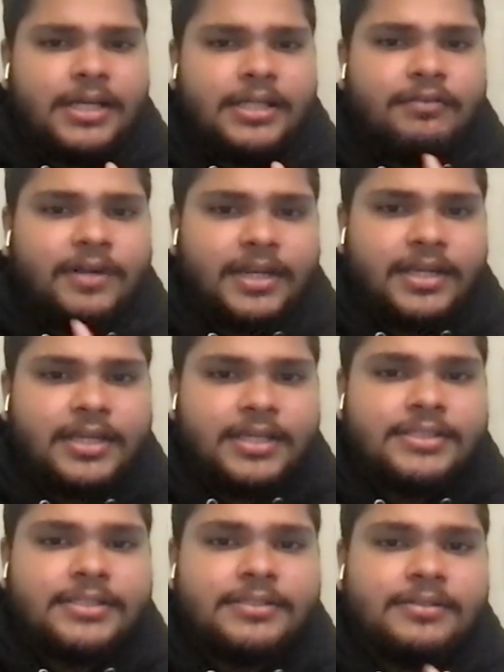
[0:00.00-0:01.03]
the running
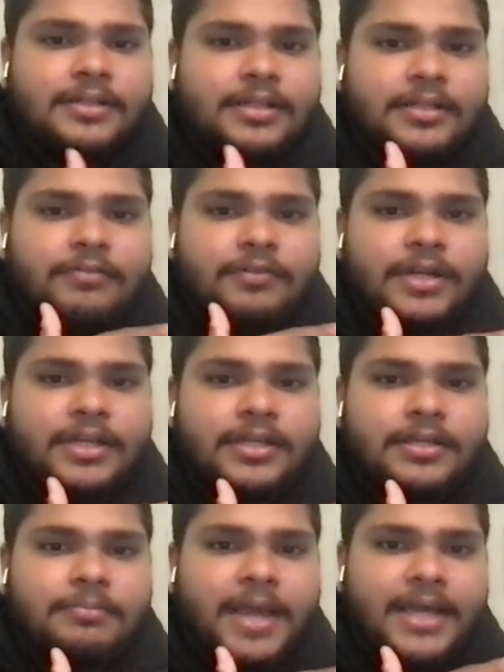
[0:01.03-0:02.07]
is uh, the
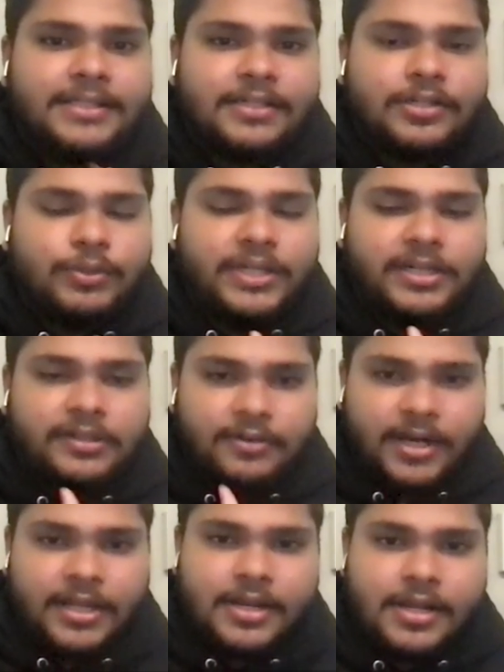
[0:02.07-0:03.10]
running backs are doing
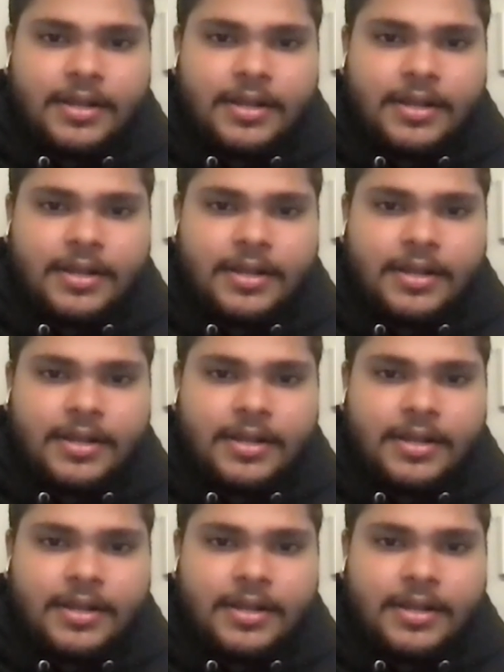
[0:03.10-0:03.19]
great,